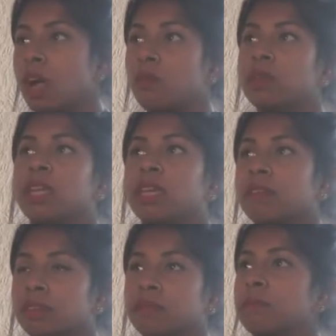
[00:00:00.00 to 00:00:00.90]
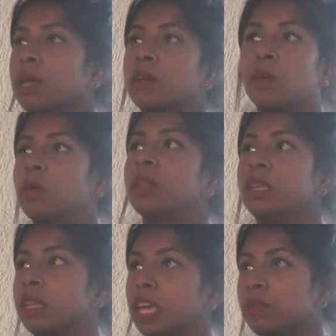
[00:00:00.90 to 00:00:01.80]
would my goal
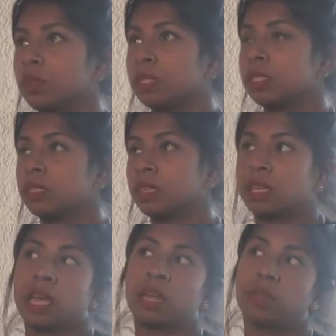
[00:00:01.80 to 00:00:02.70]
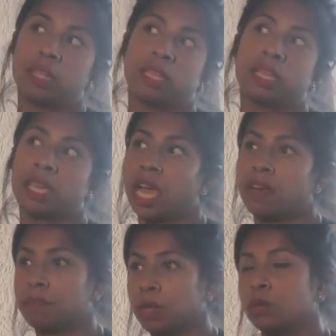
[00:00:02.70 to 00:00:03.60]
in life was to,
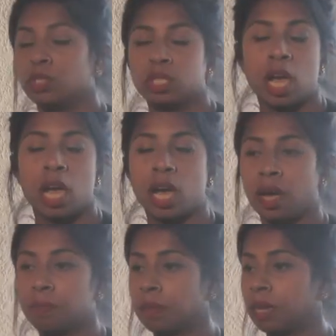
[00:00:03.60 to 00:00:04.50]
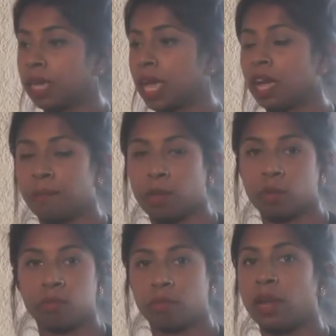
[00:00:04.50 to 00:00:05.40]
have my own shop and have my
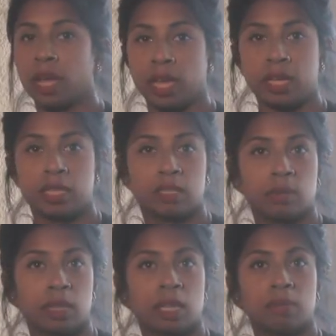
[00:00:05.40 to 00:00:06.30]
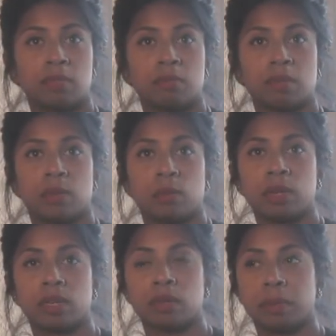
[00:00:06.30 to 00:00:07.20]
own brand when it comes to my
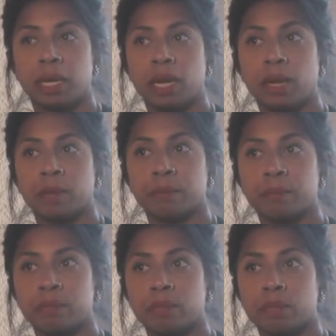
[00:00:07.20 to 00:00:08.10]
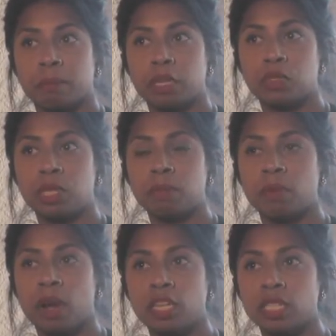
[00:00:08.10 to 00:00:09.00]
work. But my dream
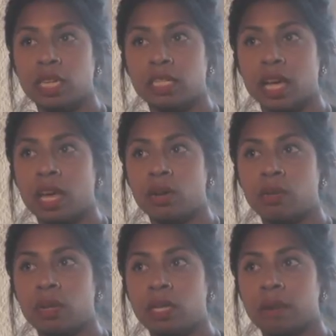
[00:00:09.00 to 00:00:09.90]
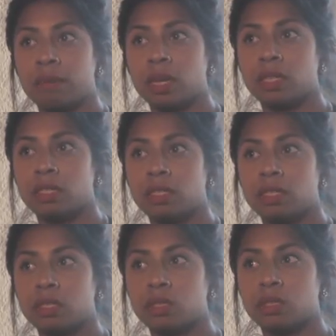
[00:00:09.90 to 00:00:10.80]
project, I'm not
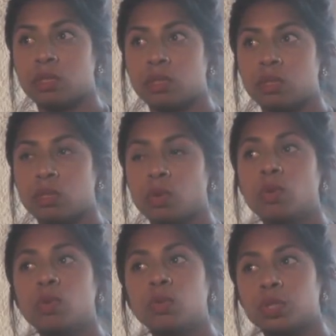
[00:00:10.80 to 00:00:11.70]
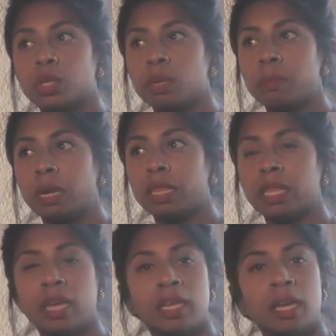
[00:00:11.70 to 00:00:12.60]
too sure about
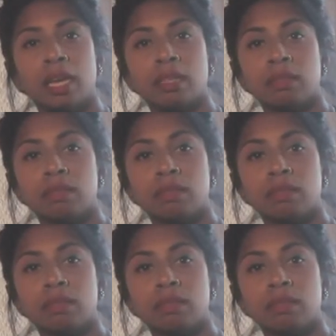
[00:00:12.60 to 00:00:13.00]
that yet.